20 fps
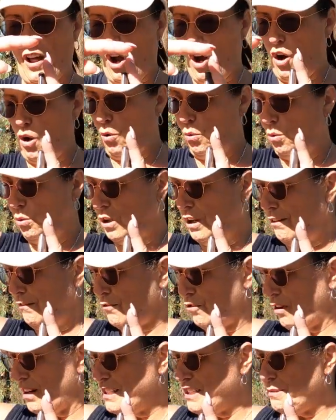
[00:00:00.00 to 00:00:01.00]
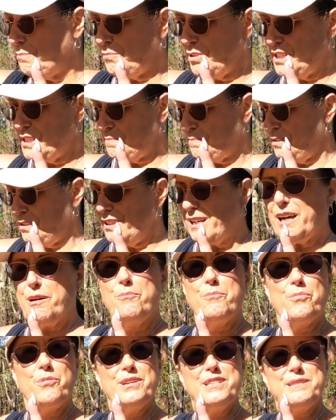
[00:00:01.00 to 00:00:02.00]
the whole of Greater Brisbane
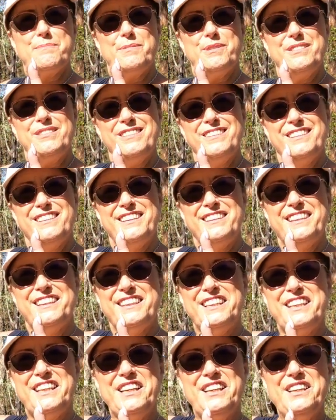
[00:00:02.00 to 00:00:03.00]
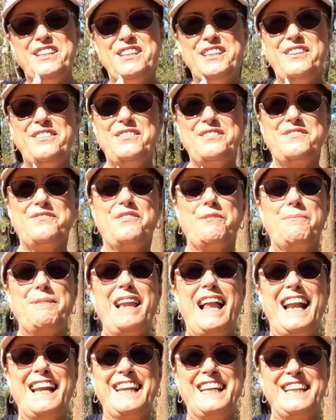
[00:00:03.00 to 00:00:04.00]
and Brisbane for
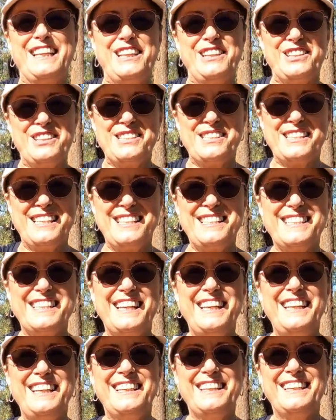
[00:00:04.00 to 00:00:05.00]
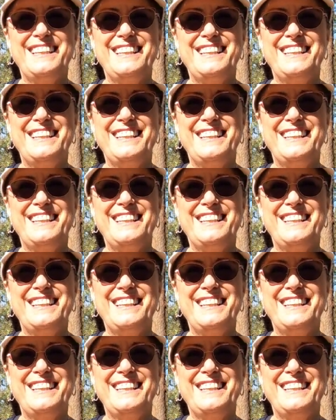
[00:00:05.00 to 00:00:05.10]
planning the city.